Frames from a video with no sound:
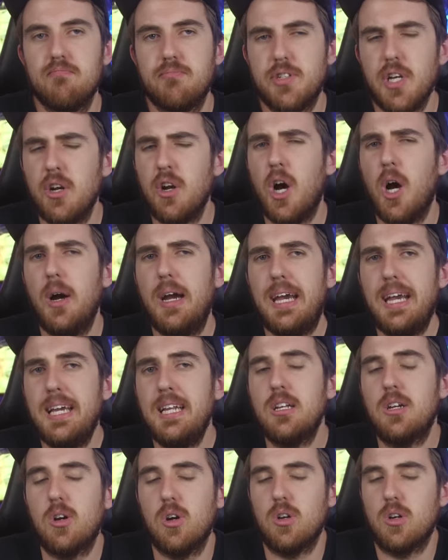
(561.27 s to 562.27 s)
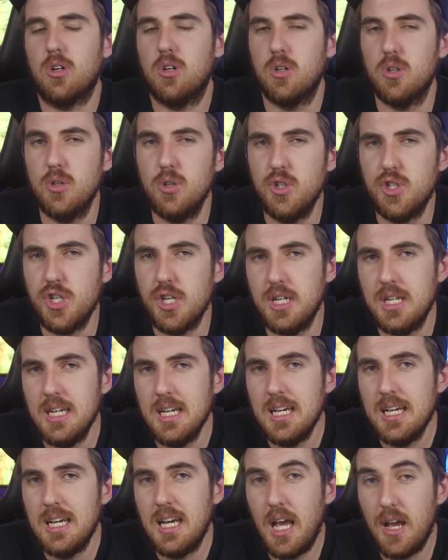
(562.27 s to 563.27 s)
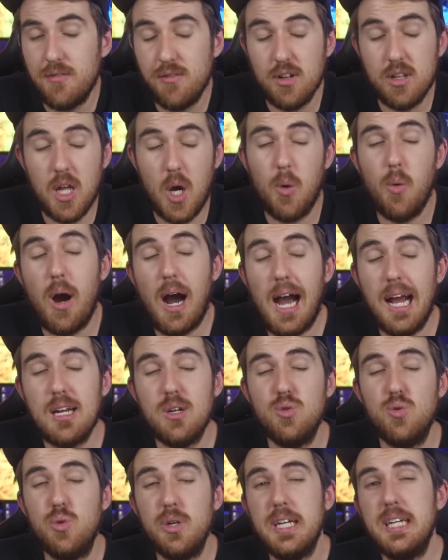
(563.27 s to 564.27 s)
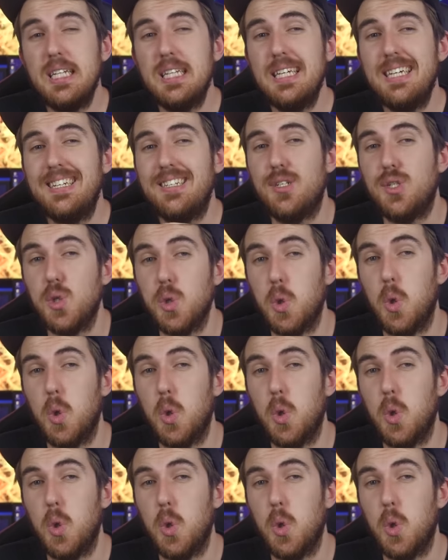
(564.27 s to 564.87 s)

So now, in conclusion, even though I really do